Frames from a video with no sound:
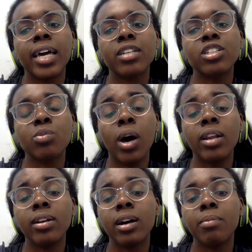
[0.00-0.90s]
like she
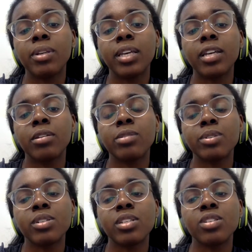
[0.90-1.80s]
wanted to come clean,
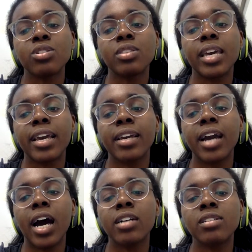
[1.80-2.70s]
especially since they
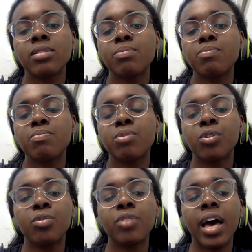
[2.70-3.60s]
got
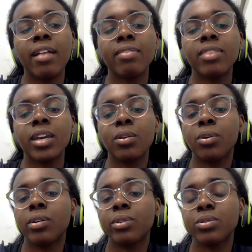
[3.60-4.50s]
proof that
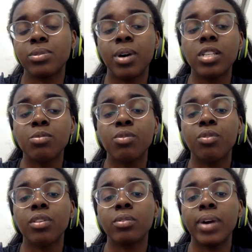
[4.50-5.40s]
Theodora was responsible
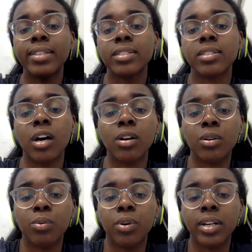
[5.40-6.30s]
for the Rising Star
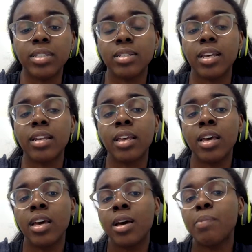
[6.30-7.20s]
Award incident,
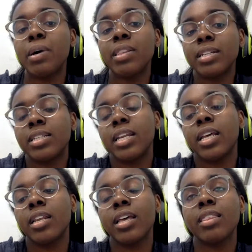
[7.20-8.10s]
but they
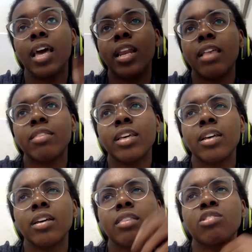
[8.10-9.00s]
didn't. And then at
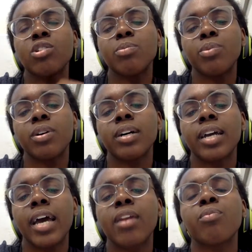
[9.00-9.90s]
the third book,
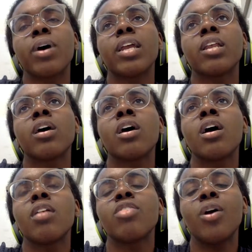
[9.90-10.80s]
again, when
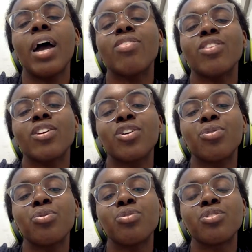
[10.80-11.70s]
they're at the
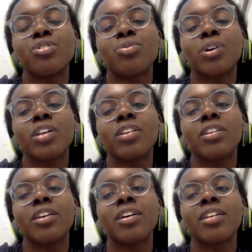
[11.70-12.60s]
huge,
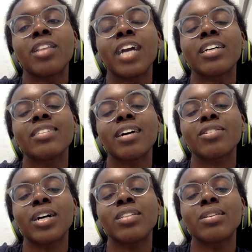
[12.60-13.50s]
when like
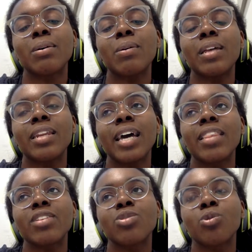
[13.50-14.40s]
Dr. Edsel and
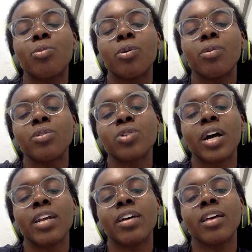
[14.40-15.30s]
like the school board were
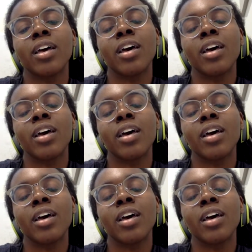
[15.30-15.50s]
trying to,